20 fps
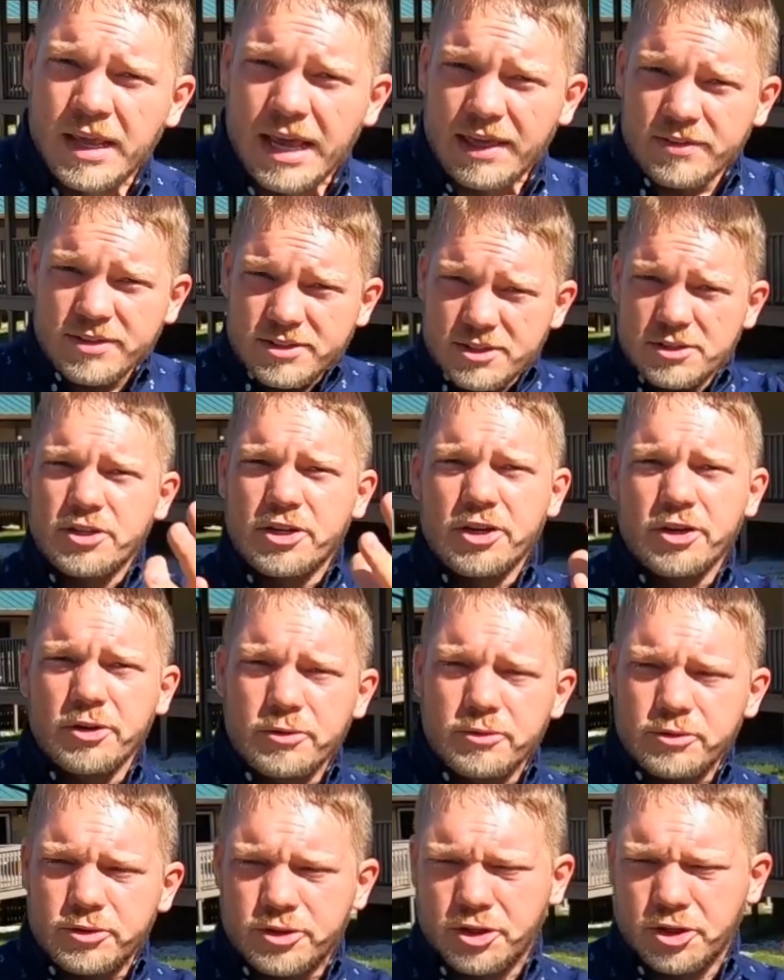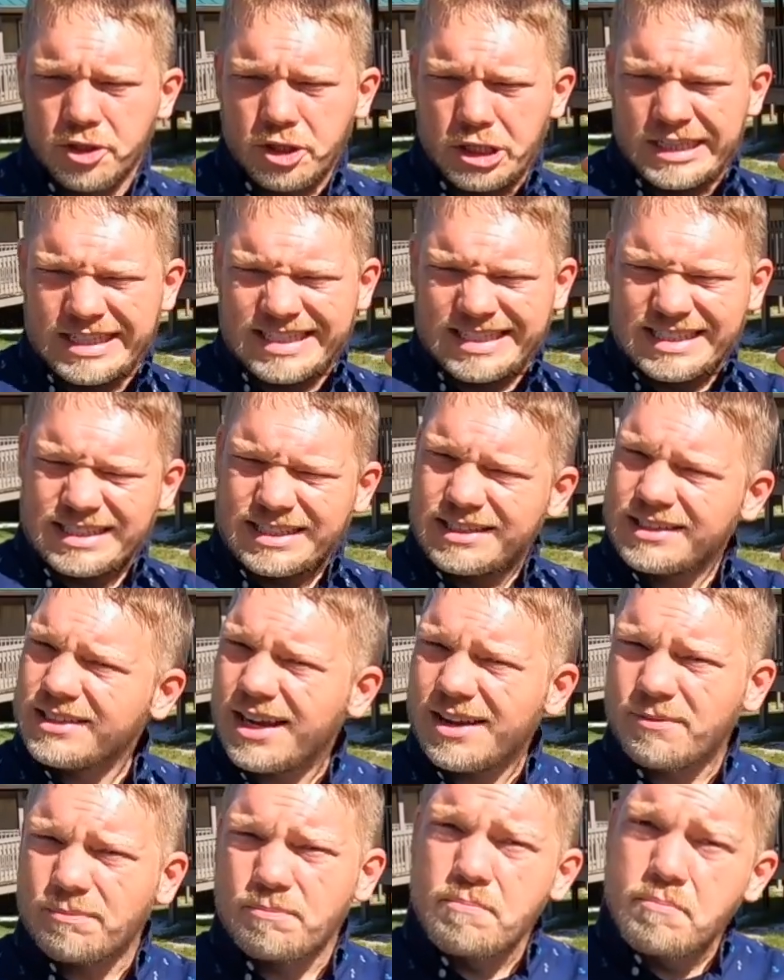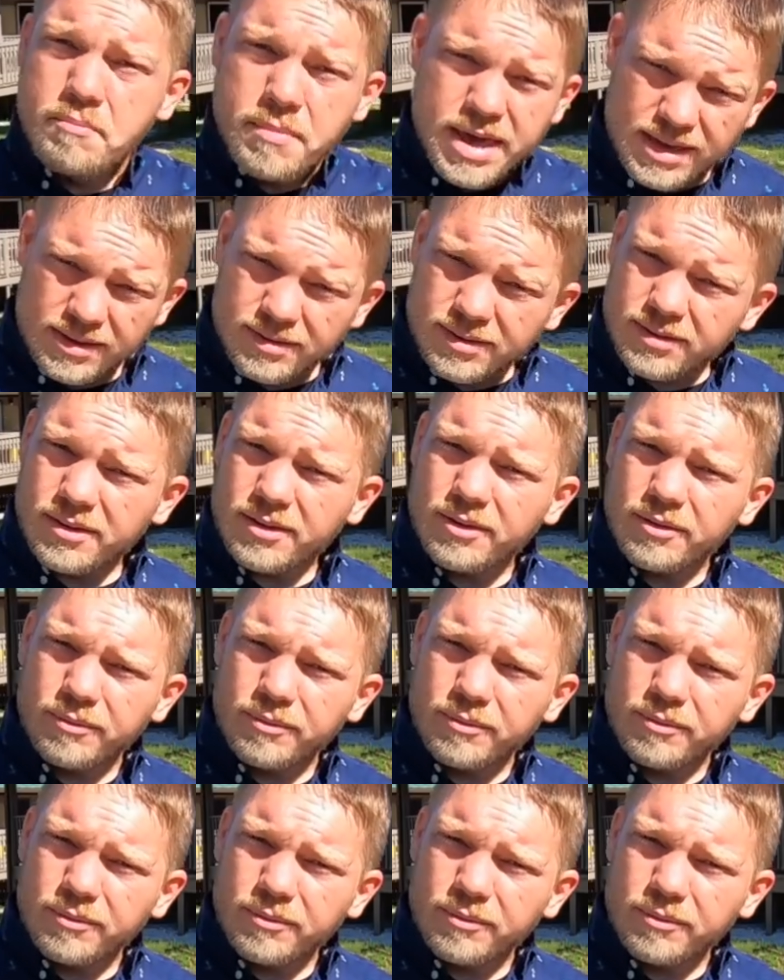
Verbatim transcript: And this is a huge, not myth,